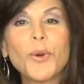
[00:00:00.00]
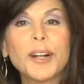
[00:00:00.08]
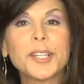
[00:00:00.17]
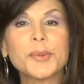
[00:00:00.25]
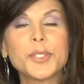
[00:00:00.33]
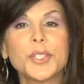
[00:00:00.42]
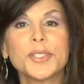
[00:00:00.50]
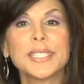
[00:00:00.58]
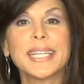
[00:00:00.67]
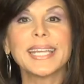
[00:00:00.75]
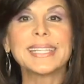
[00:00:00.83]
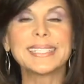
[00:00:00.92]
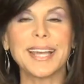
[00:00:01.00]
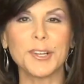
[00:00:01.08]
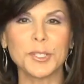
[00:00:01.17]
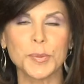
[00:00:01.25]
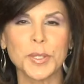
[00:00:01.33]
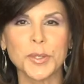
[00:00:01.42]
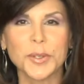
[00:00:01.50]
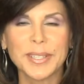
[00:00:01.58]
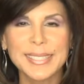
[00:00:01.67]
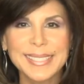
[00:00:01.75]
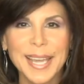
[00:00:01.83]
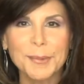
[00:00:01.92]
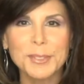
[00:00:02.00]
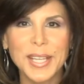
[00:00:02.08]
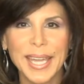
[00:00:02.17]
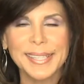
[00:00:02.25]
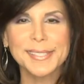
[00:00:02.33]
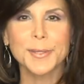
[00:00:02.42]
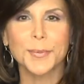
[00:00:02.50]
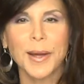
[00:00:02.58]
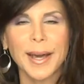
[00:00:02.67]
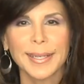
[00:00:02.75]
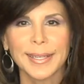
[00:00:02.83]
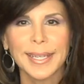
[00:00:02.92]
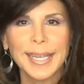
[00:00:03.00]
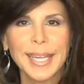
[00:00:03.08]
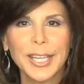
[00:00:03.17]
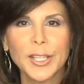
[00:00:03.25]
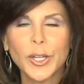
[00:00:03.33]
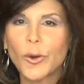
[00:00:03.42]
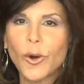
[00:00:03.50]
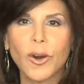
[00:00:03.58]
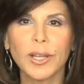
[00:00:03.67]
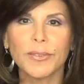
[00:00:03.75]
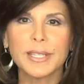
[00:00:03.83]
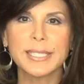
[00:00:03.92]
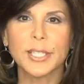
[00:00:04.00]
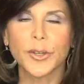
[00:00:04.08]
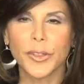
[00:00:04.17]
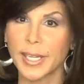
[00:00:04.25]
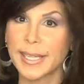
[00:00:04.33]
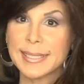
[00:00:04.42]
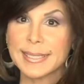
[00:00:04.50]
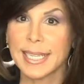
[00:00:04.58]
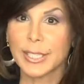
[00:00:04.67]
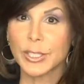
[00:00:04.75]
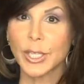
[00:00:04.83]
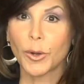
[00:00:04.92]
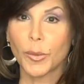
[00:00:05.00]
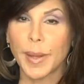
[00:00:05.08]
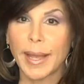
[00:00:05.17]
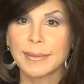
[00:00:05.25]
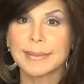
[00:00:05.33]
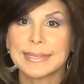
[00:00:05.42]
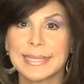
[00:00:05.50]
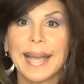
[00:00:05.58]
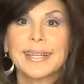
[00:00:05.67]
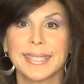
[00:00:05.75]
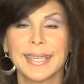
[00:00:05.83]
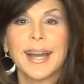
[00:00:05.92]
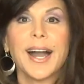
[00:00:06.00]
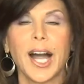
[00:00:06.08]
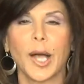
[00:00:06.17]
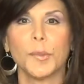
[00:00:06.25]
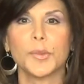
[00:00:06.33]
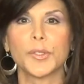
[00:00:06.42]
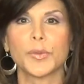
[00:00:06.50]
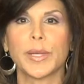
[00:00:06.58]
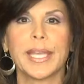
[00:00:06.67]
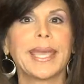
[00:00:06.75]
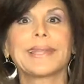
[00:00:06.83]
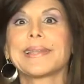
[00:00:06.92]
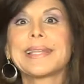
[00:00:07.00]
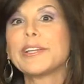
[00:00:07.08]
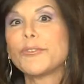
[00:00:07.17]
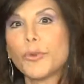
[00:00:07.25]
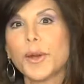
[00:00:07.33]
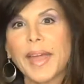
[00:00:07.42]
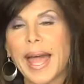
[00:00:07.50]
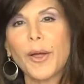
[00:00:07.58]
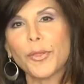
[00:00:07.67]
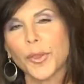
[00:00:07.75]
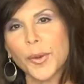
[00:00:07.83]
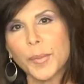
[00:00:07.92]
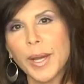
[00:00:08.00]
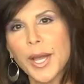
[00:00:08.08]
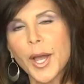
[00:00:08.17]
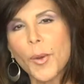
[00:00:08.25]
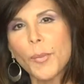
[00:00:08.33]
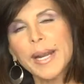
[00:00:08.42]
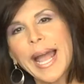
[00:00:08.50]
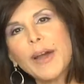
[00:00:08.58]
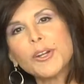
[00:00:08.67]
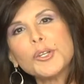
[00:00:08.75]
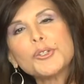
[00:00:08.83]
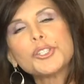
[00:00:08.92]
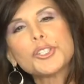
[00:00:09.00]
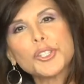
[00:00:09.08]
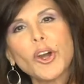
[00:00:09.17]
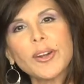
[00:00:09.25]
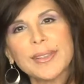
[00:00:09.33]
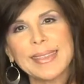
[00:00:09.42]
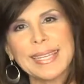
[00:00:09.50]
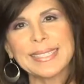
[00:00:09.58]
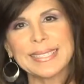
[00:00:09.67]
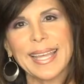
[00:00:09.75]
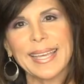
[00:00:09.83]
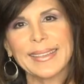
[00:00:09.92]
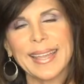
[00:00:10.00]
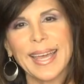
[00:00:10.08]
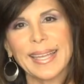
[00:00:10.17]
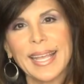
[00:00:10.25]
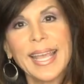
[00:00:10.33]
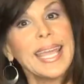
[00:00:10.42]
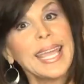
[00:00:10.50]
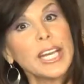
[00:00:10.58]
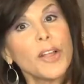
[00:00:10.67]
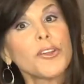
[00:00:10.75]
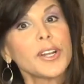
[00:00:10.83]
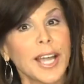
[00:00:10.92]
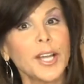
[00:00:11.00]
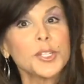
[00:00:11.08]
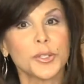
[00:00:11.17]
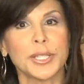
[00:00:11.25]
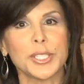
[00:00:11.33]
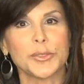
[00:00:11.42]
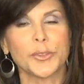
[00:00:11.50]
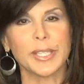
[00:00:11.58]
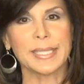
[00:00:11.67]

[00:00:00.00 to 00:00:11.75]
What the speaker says: welcome to Today's Entrepreneurs. I'm Janet Zapala. You know, all of us here in the United States know about .coms. We can't live without them. But how do you start things like that in other countries, for